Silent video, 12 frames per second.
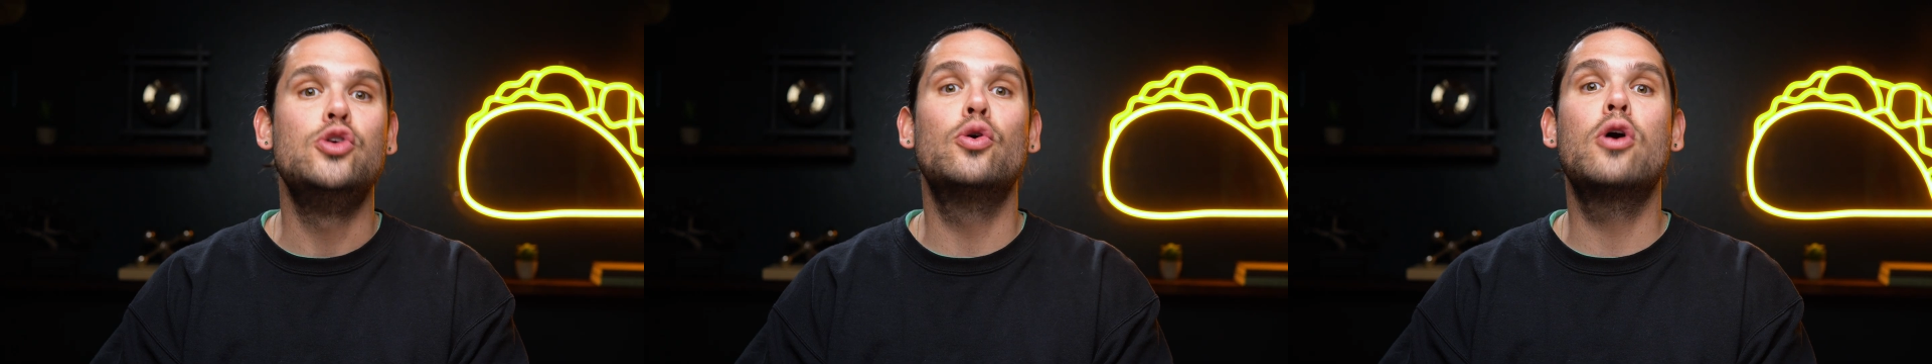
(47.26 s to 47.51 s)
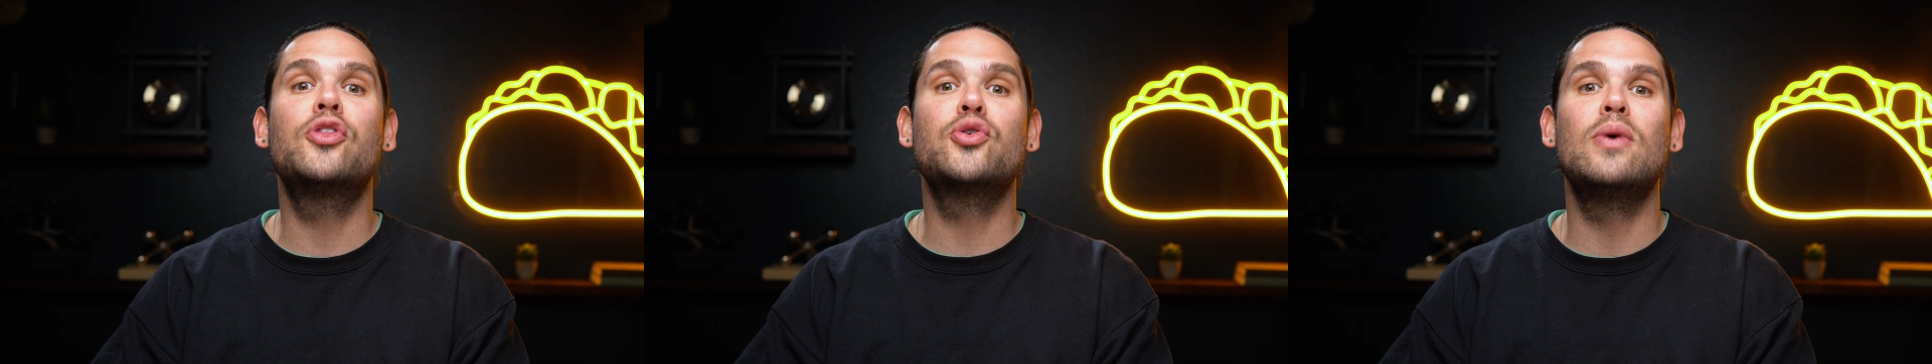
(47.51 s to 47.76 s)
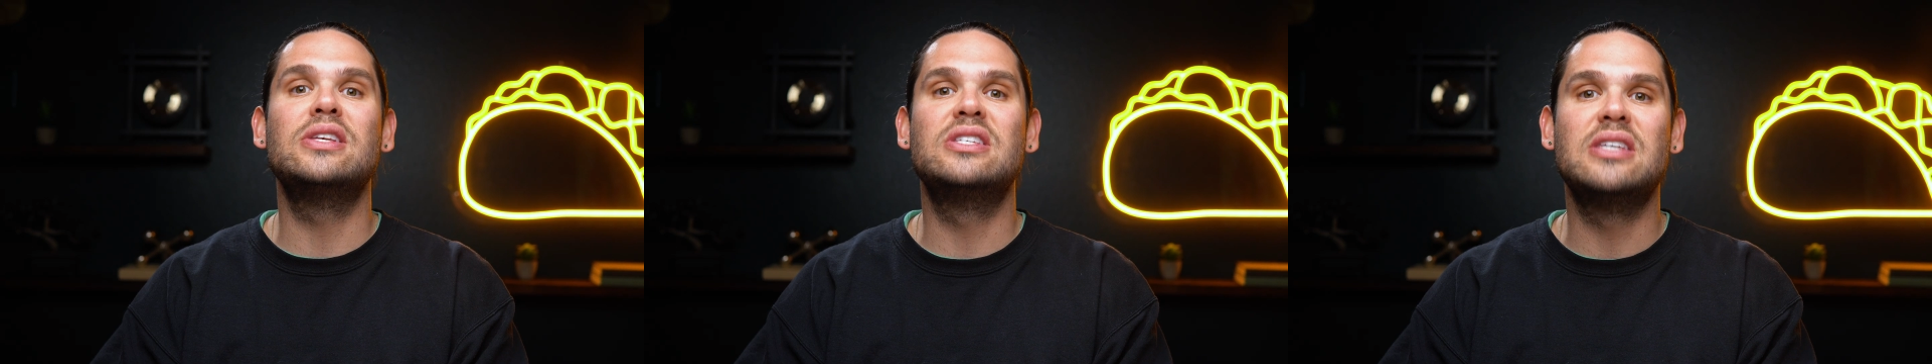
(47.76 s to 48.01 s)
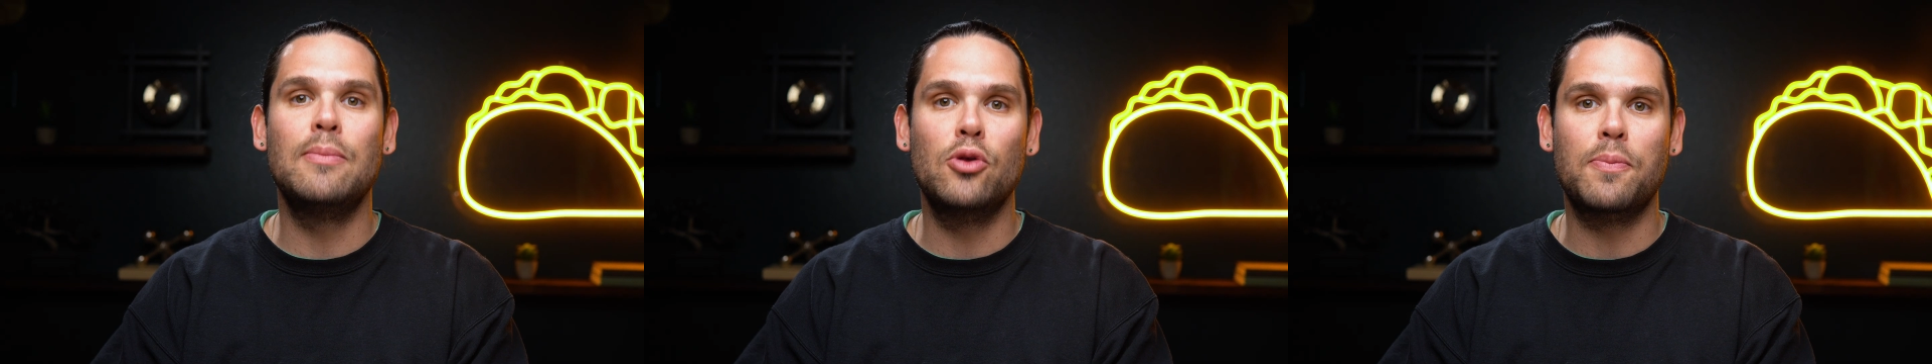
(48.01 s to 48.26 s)
You'll go through a
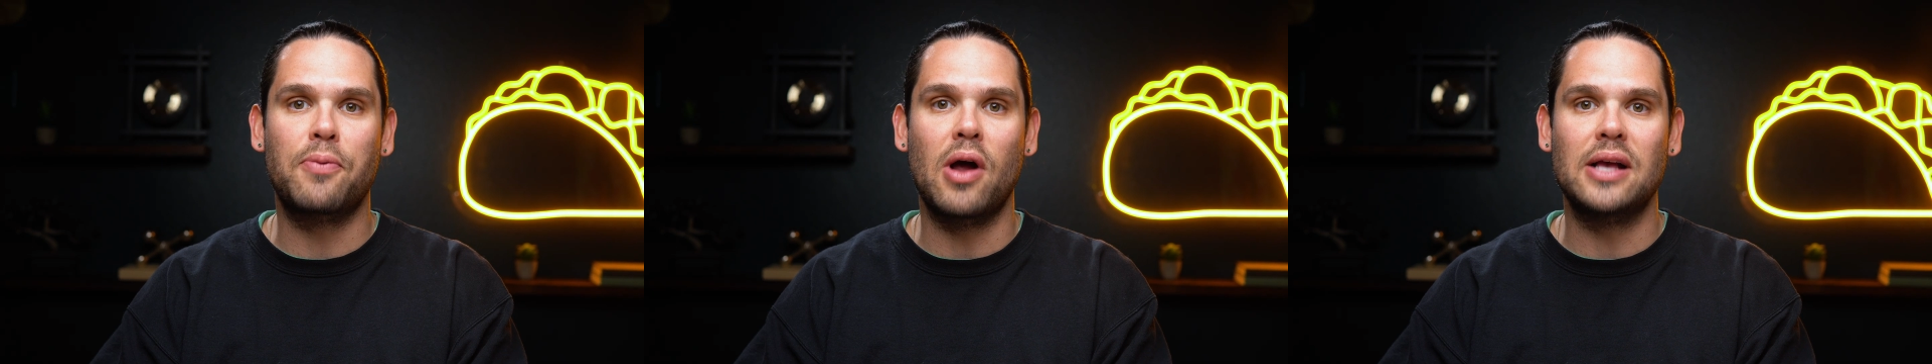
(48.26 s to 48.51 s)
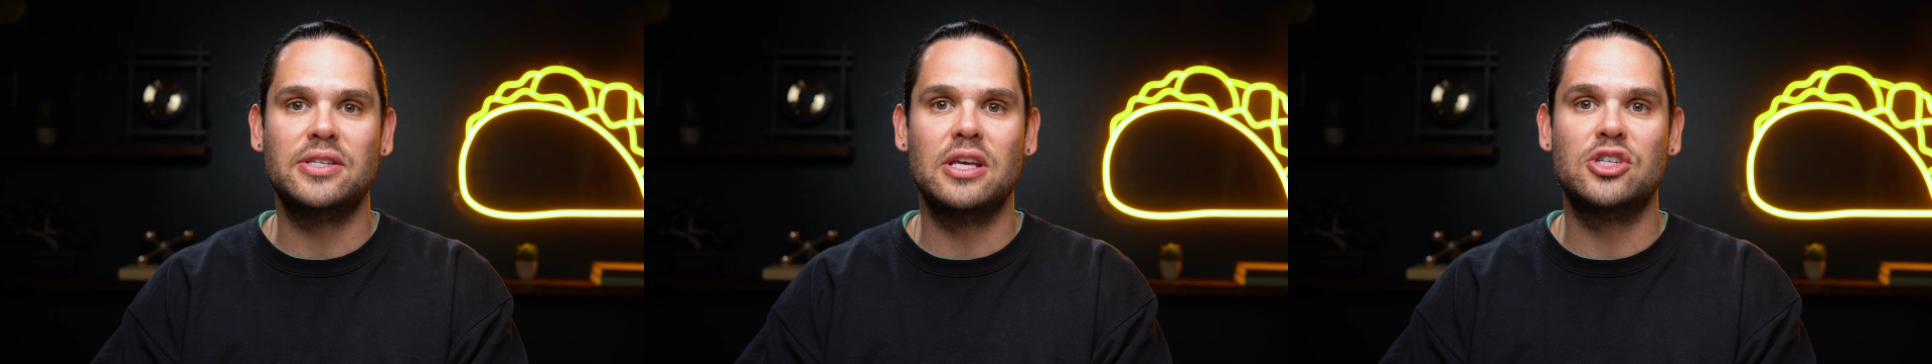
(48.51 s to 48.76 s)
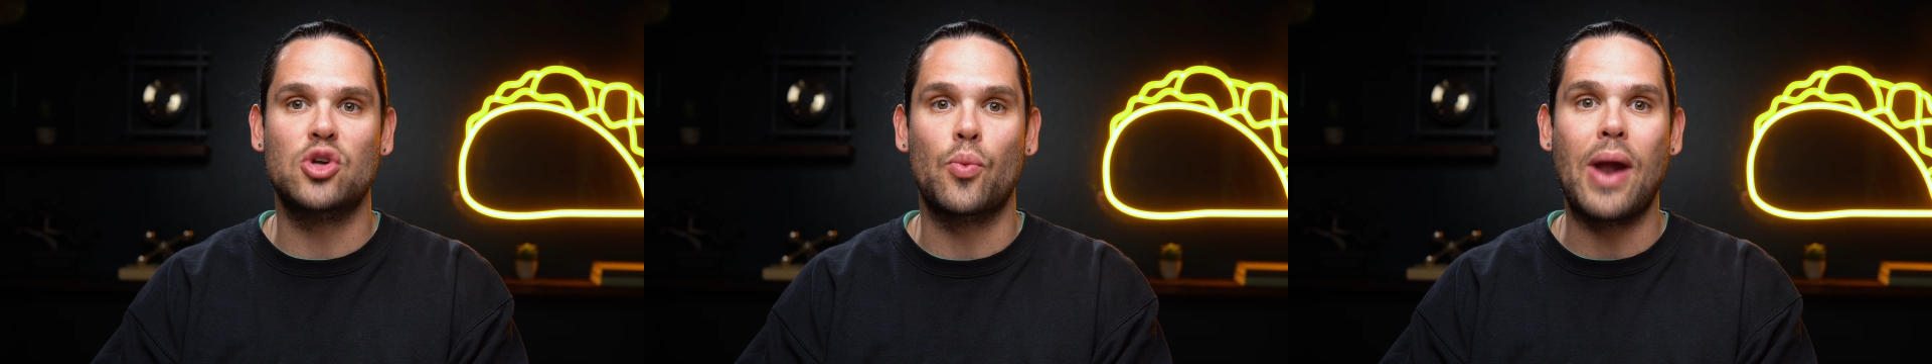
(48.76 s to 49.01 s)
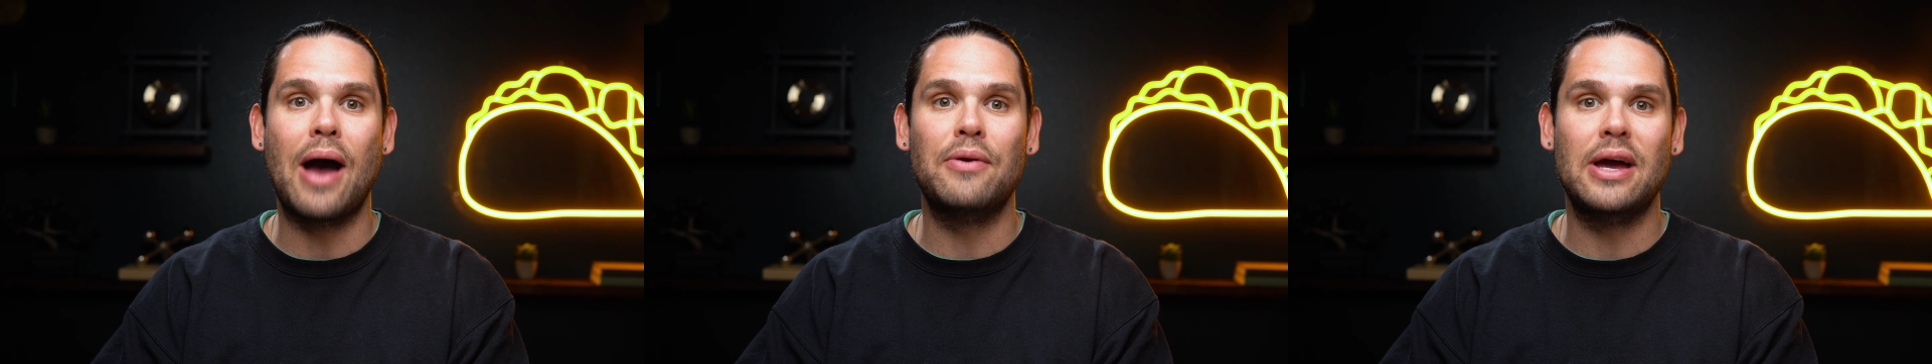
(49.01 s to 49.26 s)
similar process to
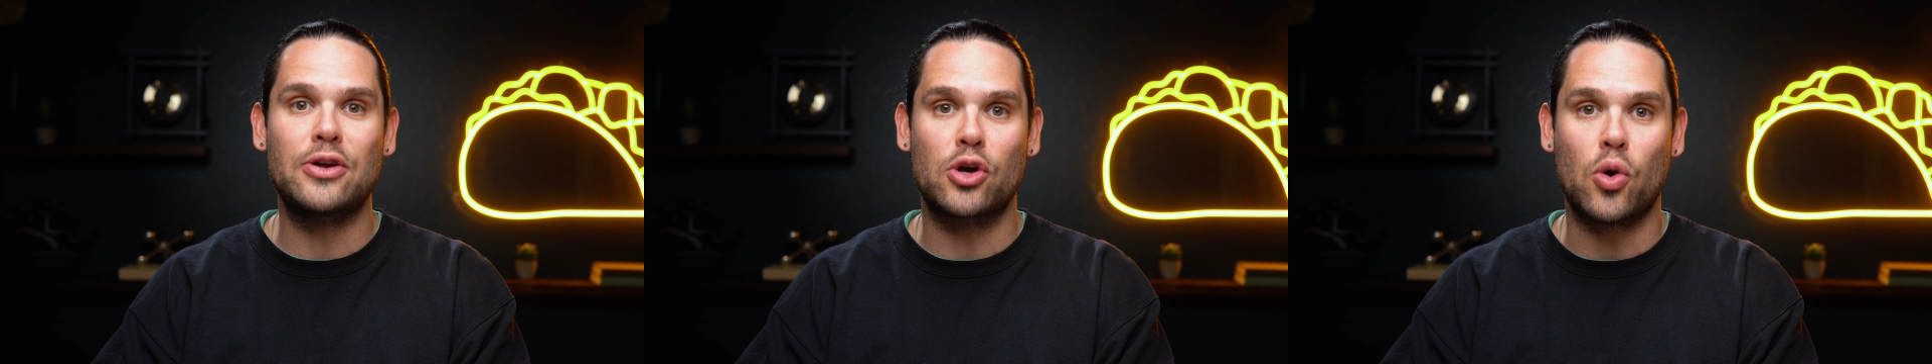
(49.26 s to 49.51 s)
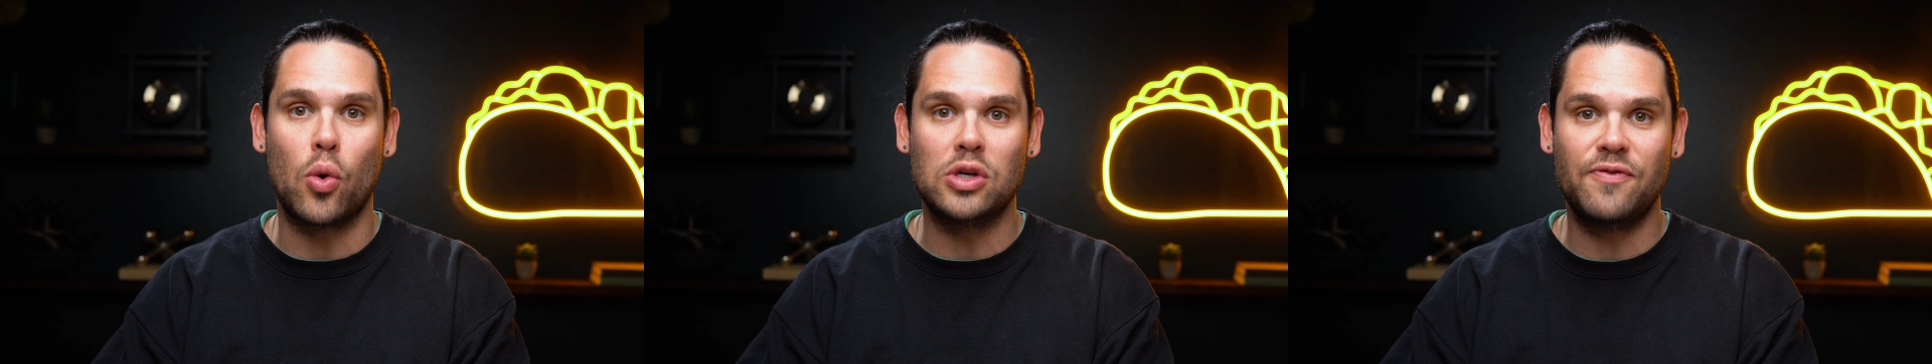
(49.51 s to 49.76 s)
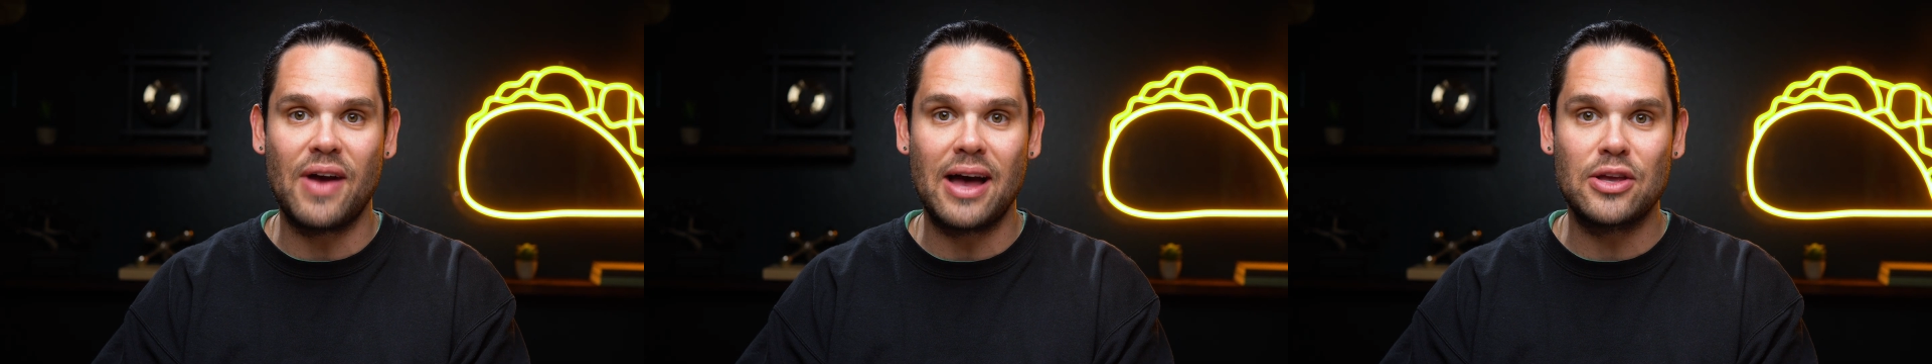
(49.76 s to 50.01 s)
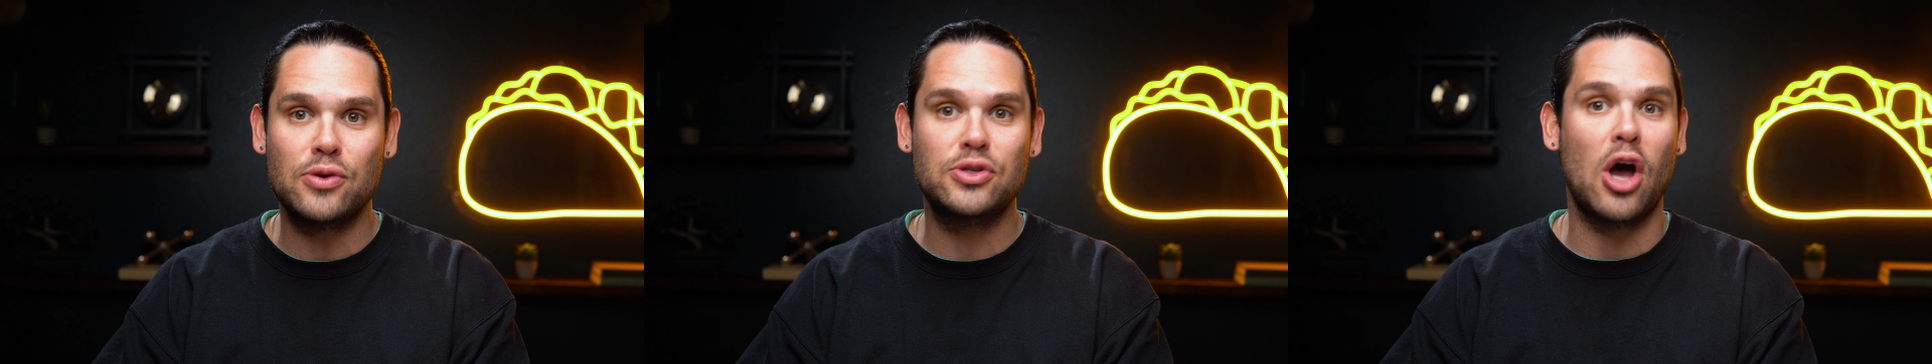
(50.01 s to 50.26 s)
round out your course
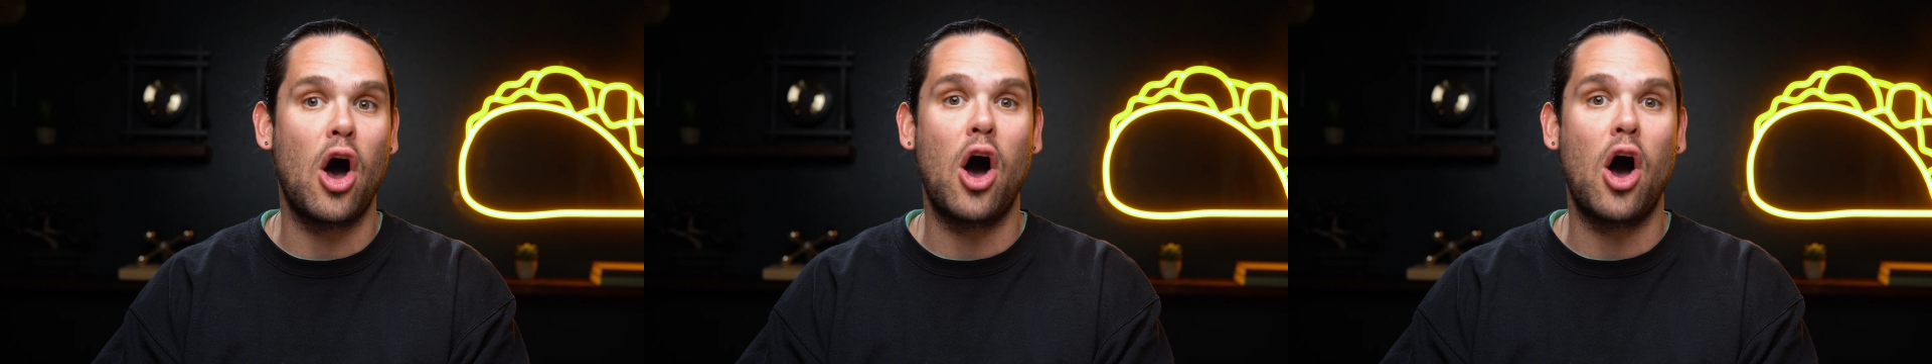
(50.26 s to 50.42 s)
values,